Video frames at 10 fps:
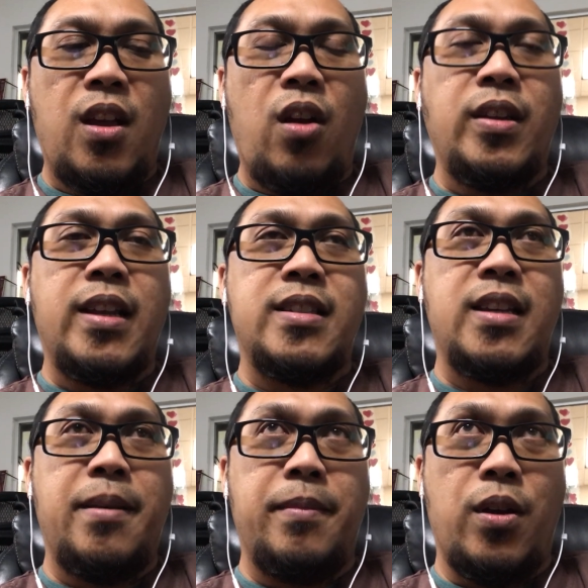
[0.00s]
on that
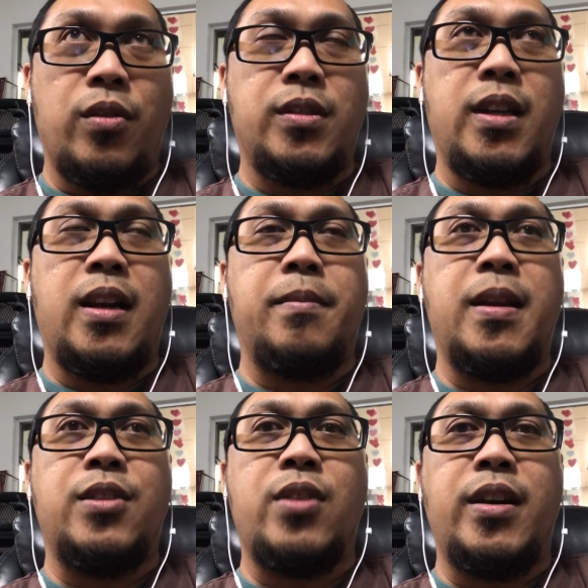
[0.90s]
same note, and I'm
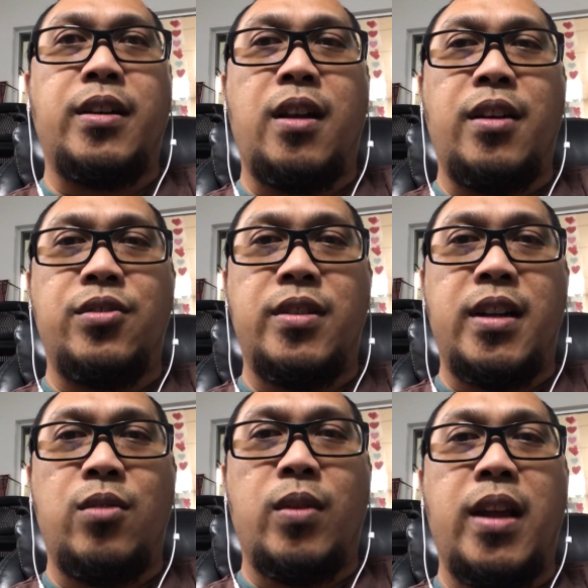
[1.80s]
not trying to
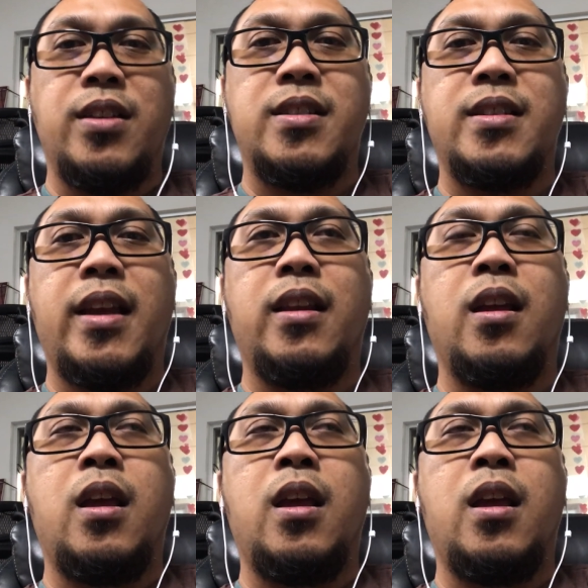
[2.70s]
contradict what I just said,